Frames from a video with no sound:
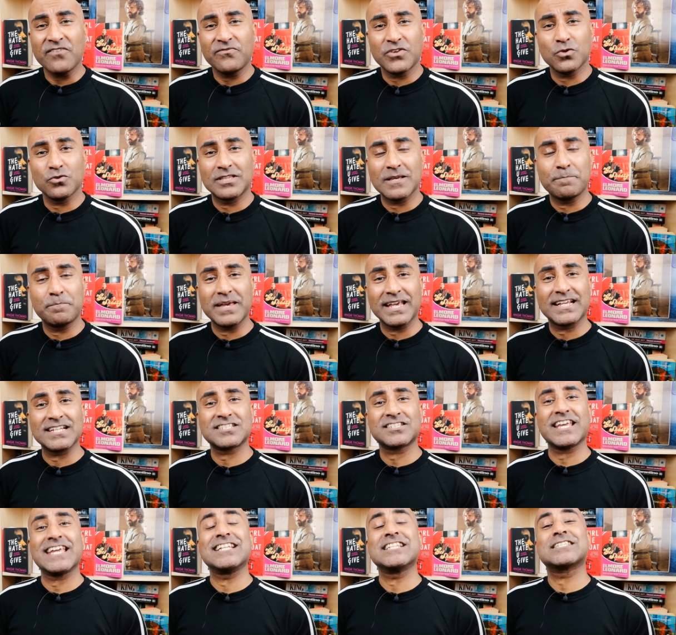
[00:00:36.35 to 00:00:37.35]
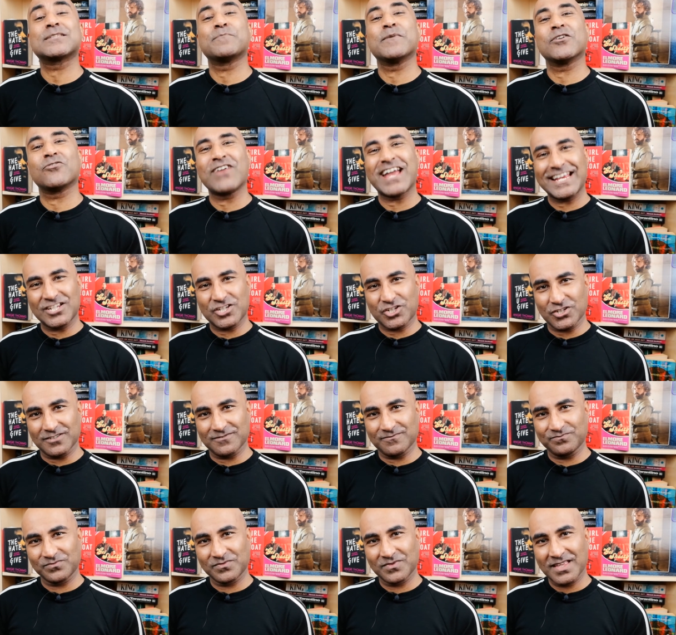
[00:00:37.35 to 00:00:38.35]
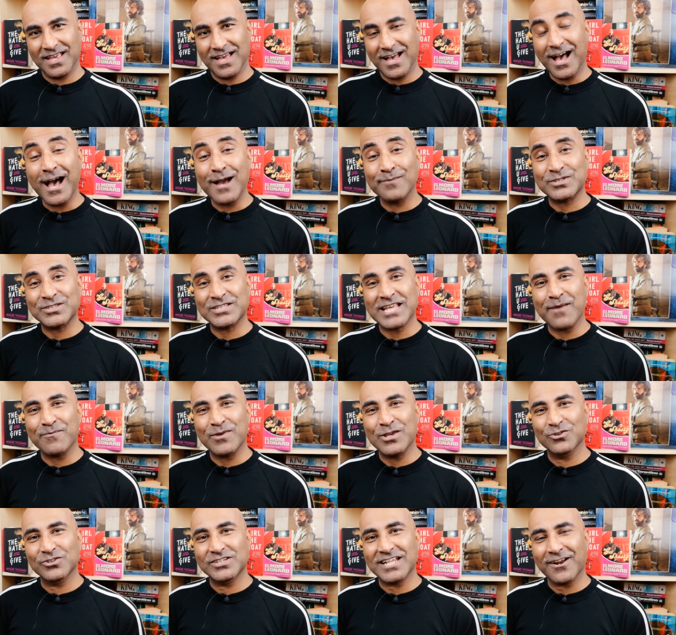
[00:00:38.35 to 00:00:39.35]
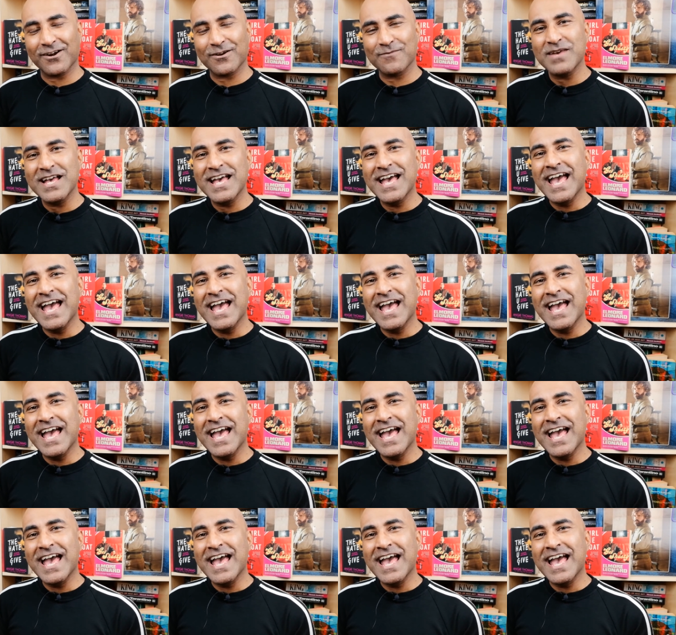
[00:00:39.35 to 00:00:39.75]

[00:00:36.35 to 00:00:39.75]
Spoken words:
you the biggest inspiration? I'm Samuel Daram,